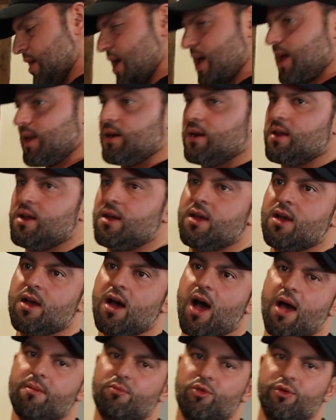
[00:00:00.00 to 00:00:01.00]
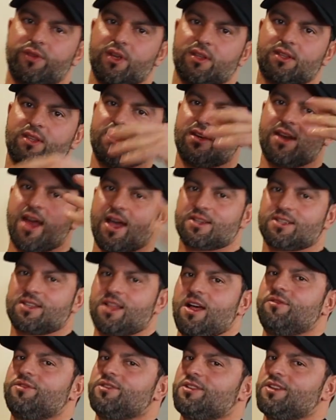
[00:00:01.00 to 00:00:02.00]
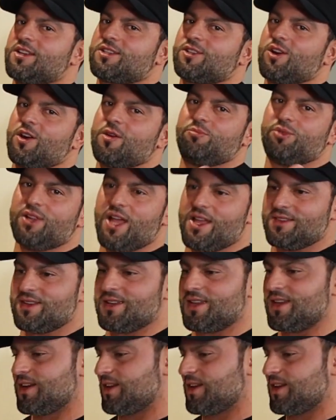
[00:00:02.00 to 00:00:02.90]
Then I moved it to the next level and I started blending it.